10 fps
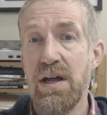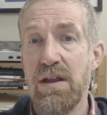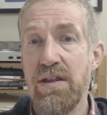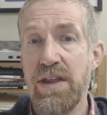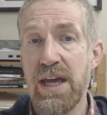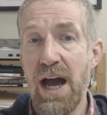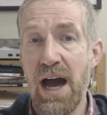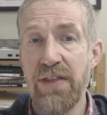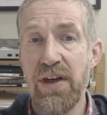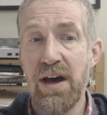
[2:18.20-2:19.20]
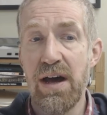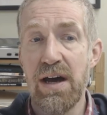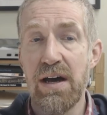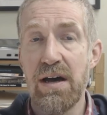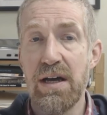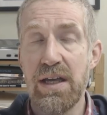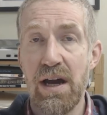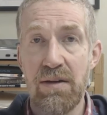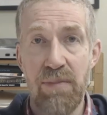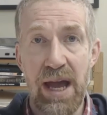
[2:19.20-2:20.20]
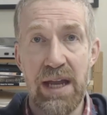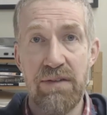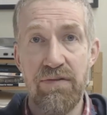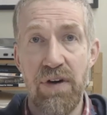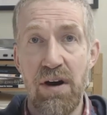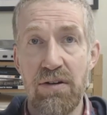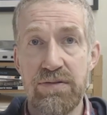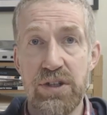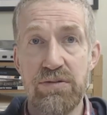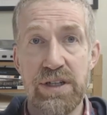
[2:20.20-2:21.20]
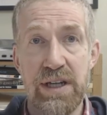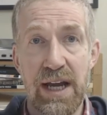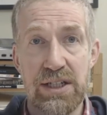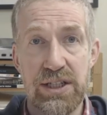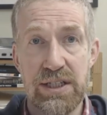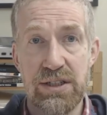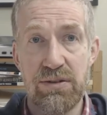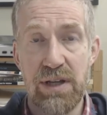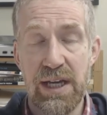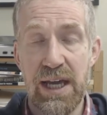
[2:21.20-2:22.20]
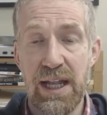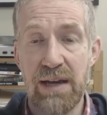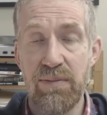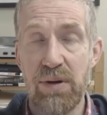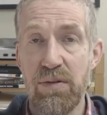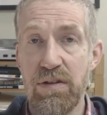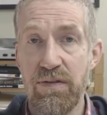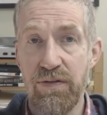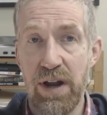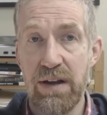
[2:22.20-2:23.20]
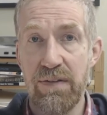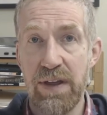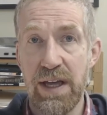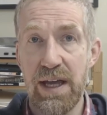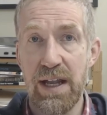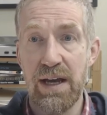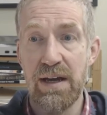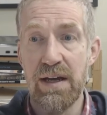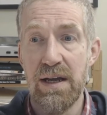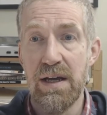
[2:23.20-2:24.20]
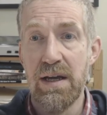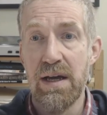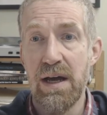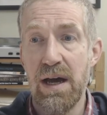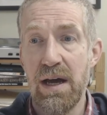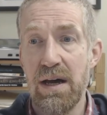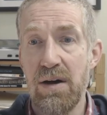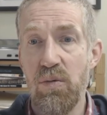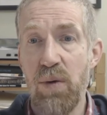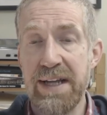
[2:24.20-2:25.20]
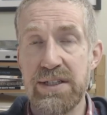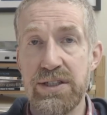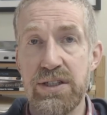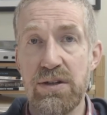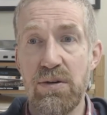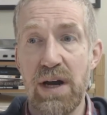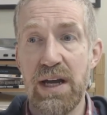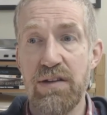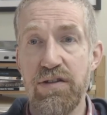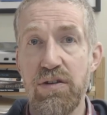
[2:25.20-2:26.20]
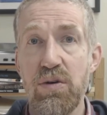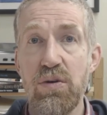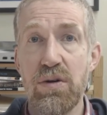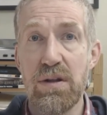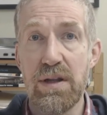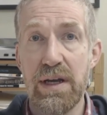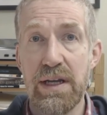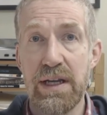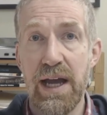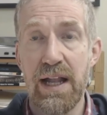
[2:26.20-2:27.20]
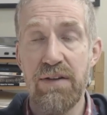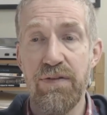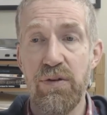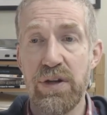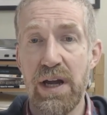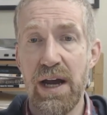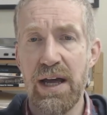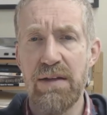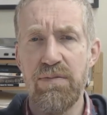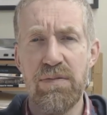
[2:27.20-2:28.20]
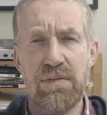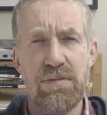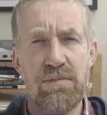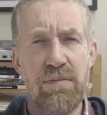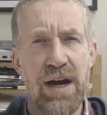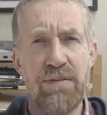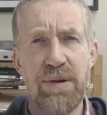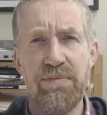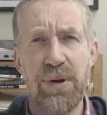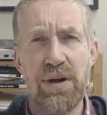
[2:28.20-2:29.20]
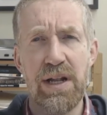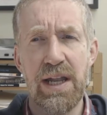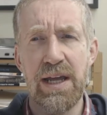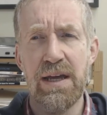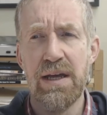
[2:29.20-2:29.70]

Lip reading: the other young man involved, who didn't actually do the killing but was a friend of the killer, went to a school in California. I might have been Berkeley.